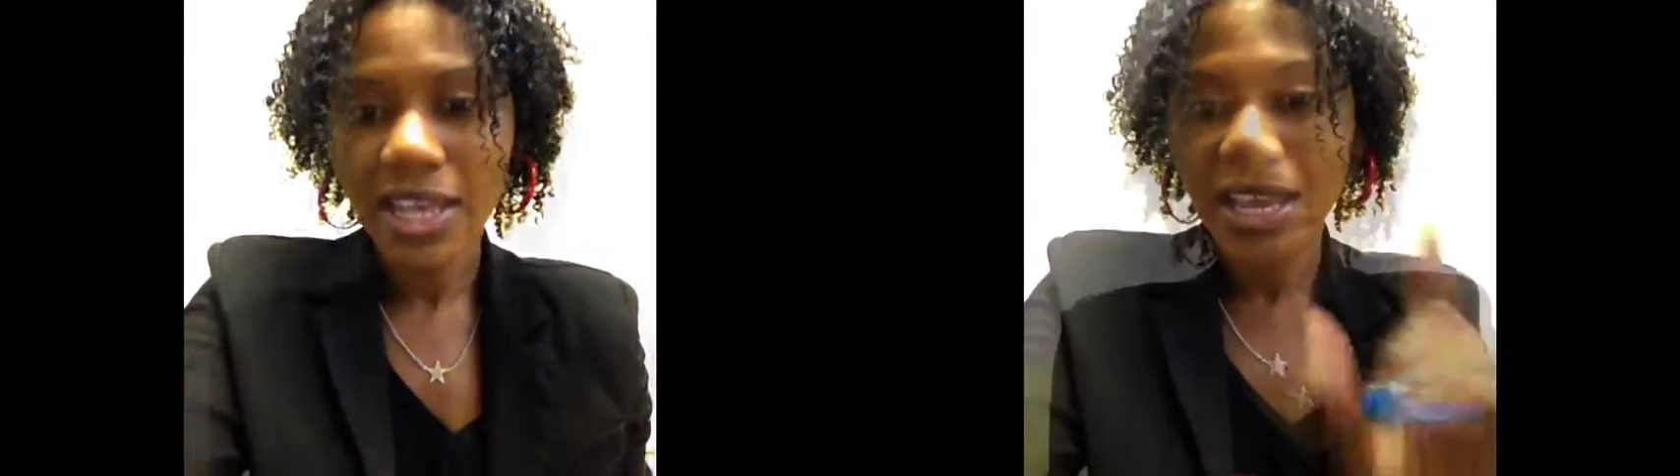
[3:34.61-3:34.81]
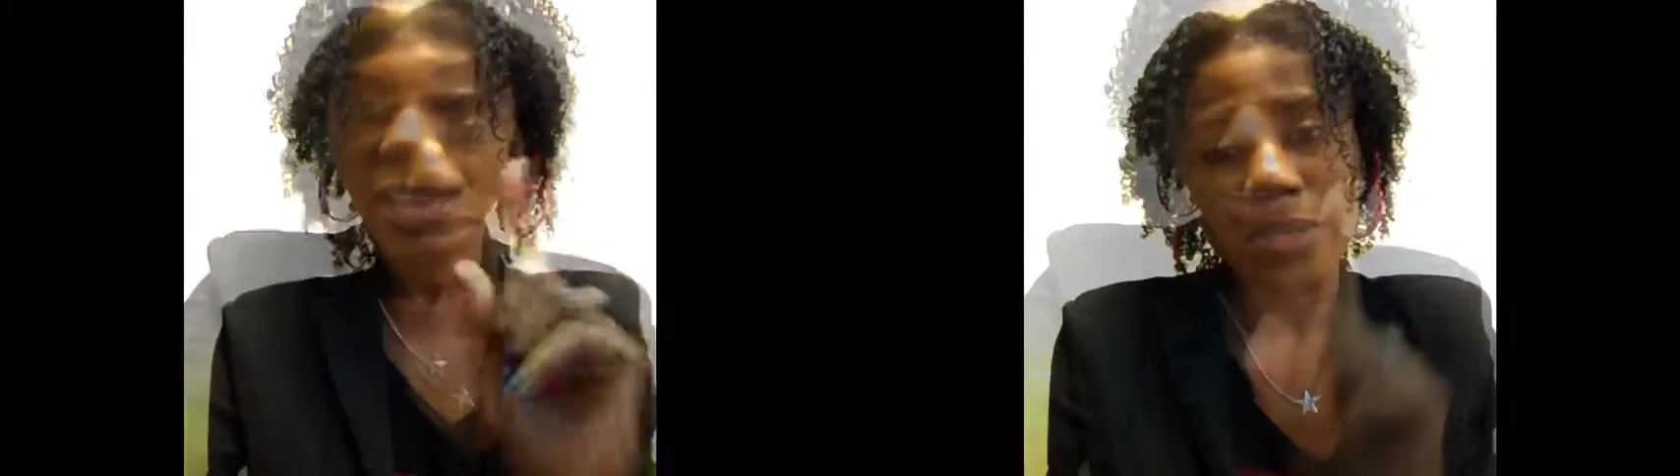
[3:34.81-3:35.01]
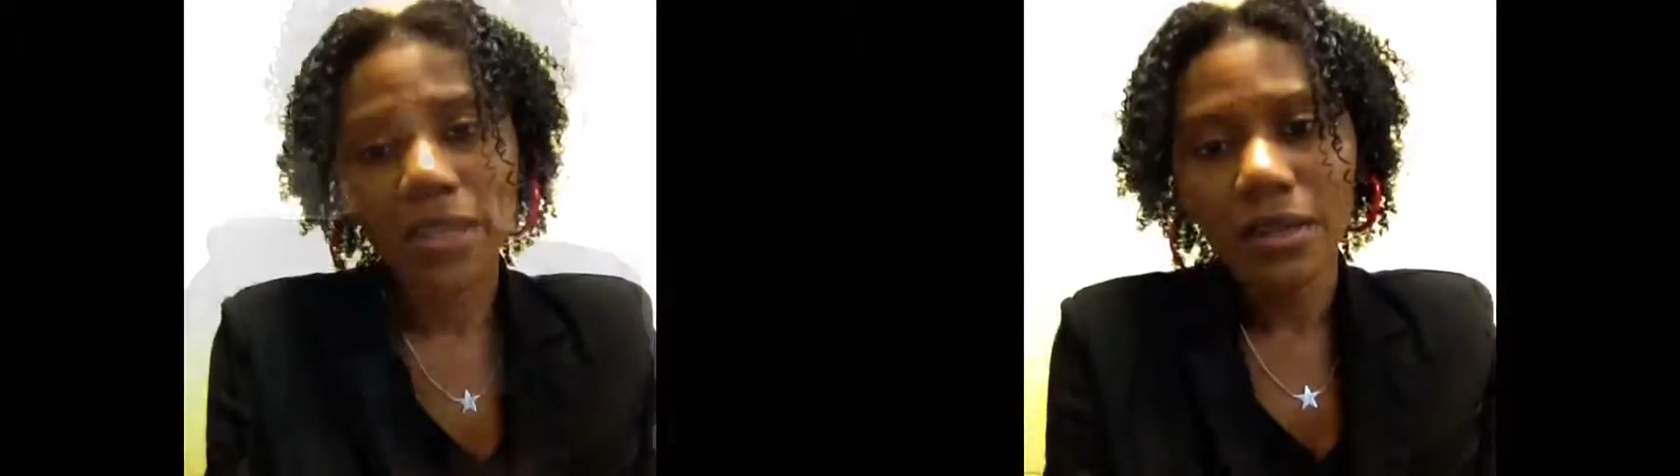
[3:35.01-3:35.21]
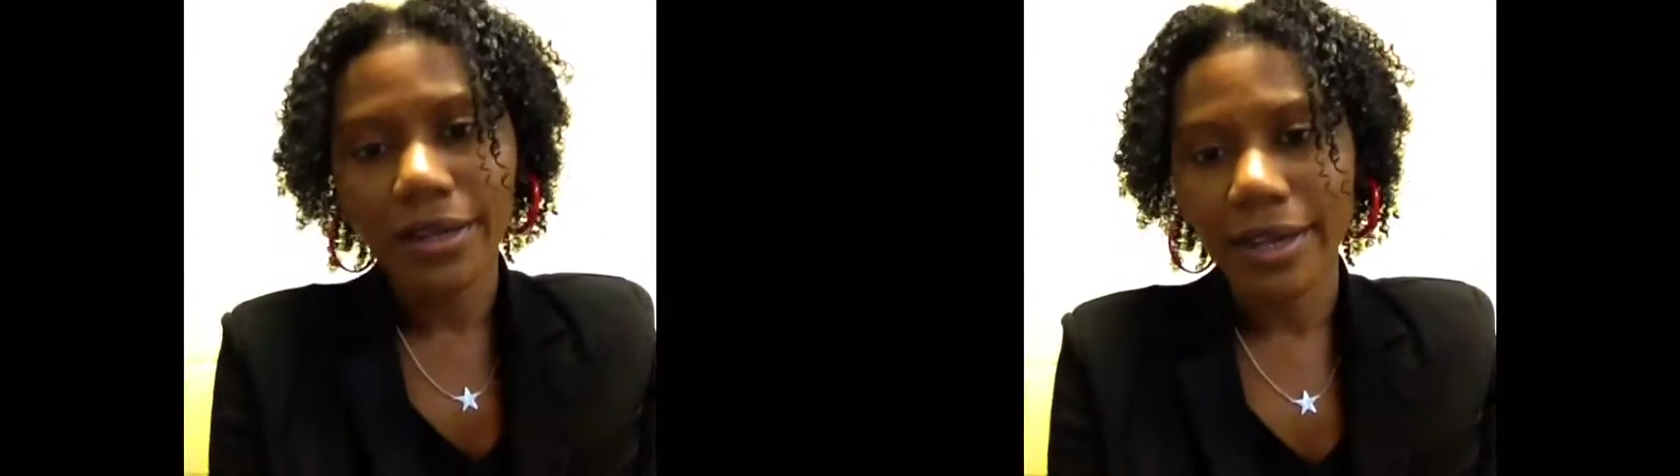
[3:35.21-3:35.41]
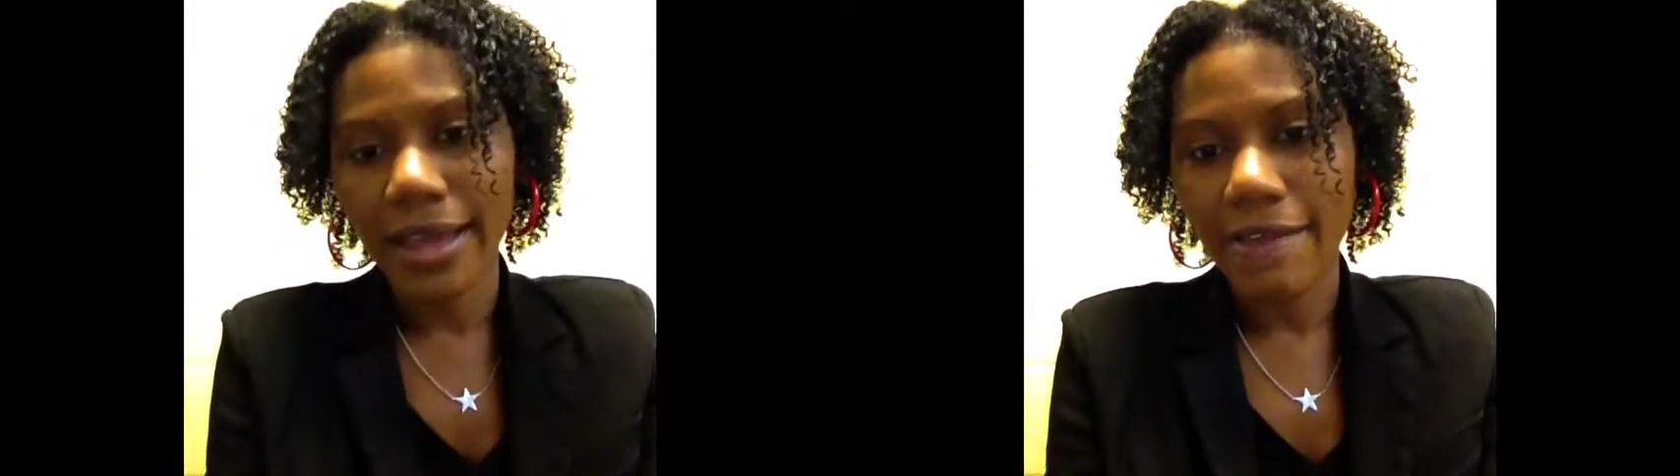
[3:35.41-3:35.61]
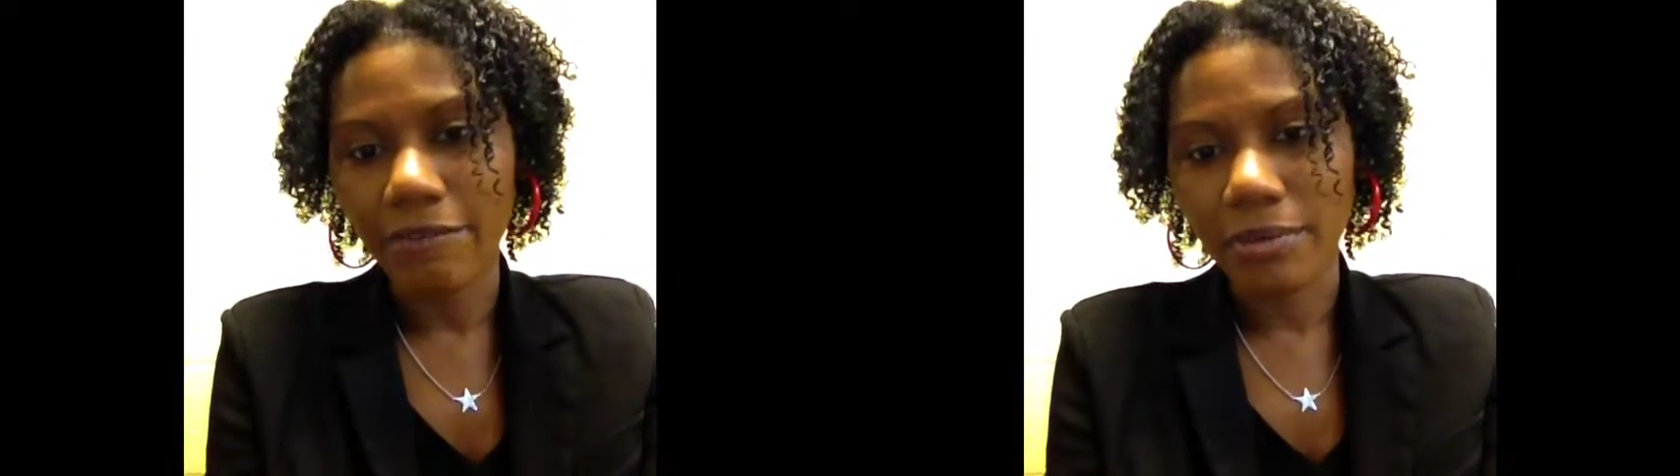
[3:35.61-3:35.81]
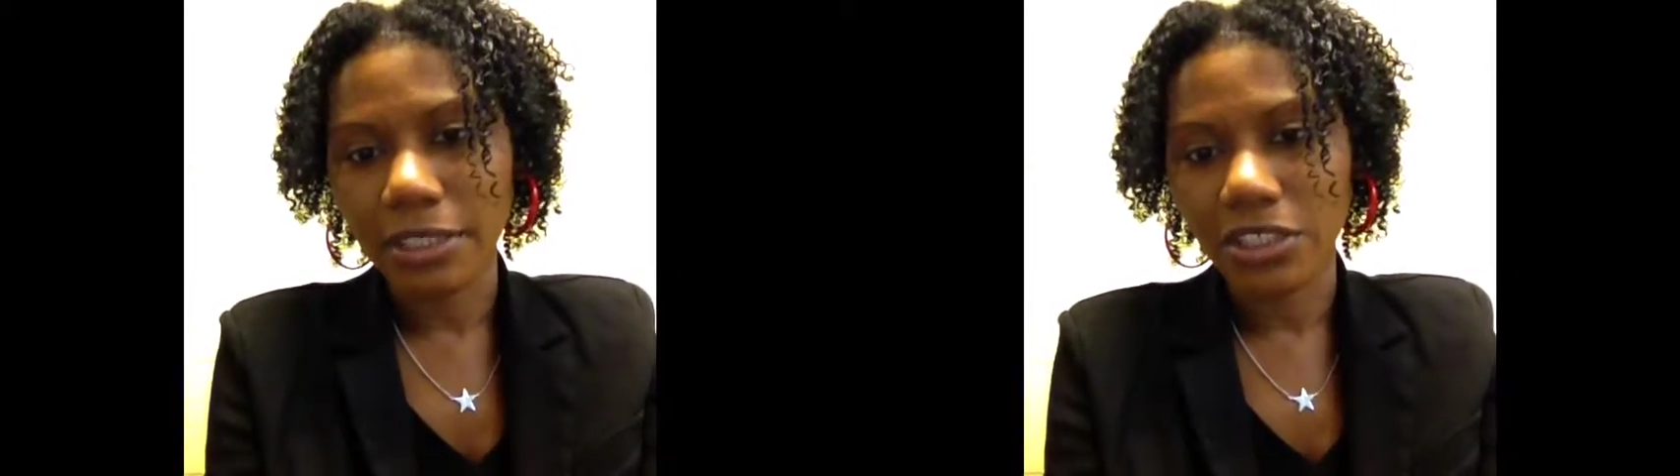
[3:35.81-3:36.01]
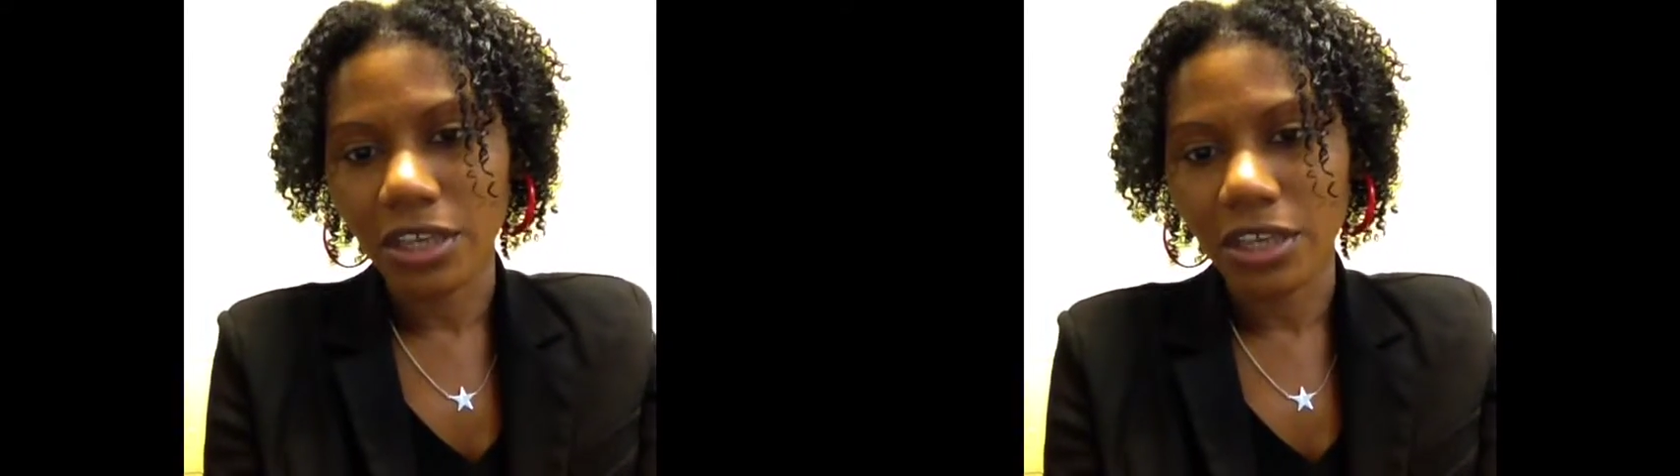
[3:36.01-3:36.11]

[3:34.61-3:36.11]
and we can learn a lot from each